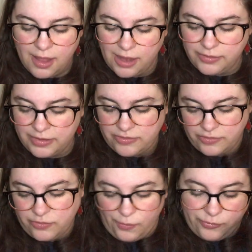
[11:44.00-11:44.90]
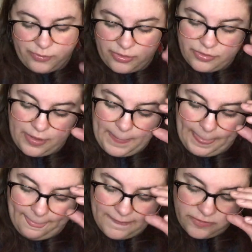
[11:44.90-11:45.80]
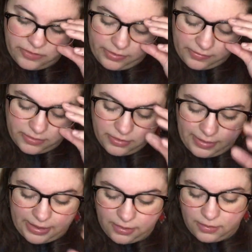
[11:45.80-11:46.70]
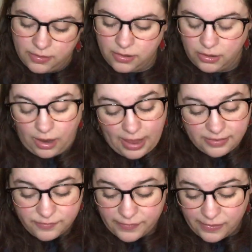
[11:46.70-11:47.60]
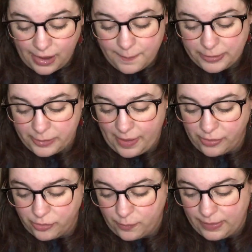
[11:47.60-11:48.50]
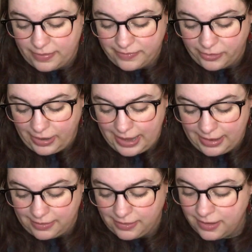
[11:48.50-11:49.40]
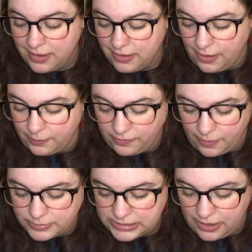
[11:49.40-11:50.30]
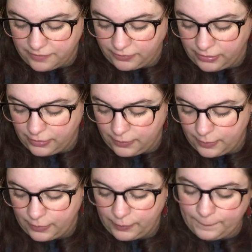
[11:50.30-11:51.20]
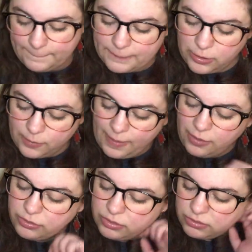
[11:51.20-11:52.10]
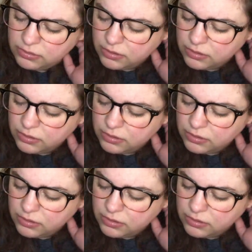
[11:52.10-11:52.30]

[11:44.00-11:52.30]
Aunt Alicia scrolls with her thumb. She clicks on her link, her eyes flare up and her mouth opens and her hand comes up to cover her her mouth.